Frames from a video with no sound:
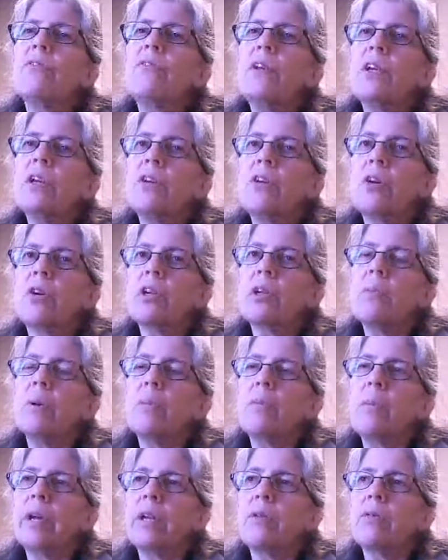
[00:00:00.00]
you never defeat
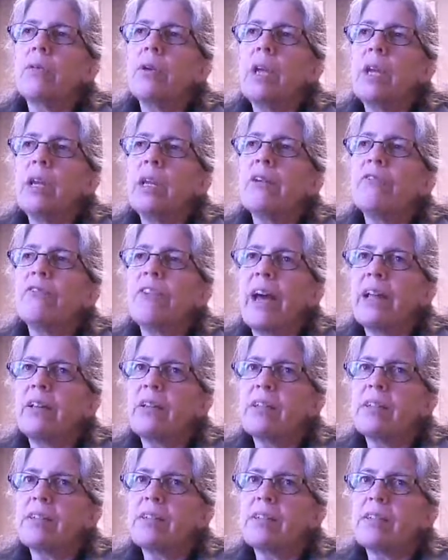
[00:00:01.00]
an argument by
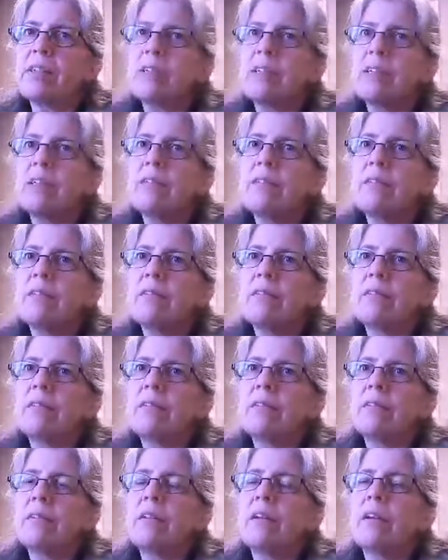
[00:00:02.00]
creating a fallacy,
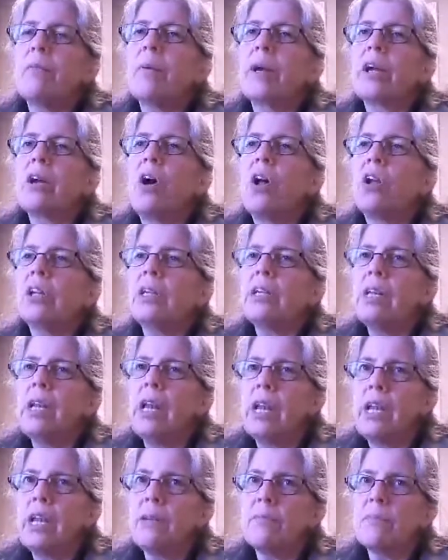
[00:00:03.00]
by
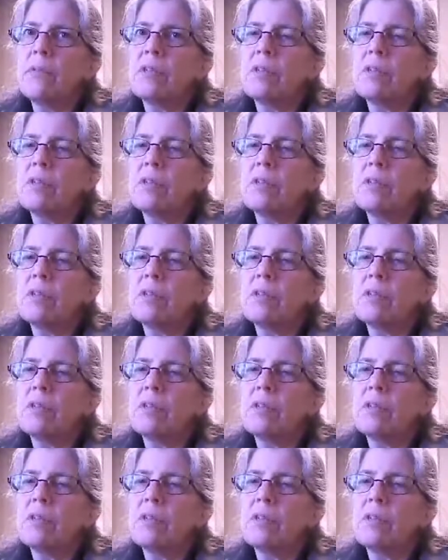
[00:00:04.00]
calling